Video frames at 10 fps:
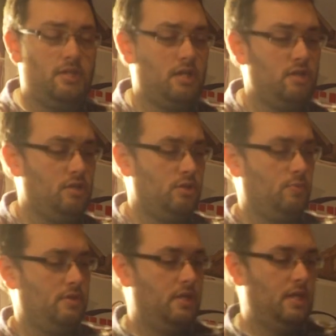that you can use
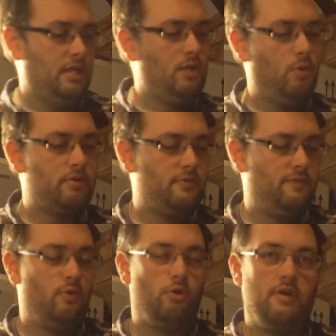with the 1 to
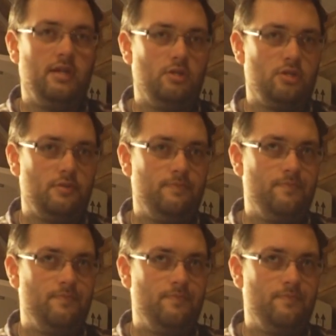4 range.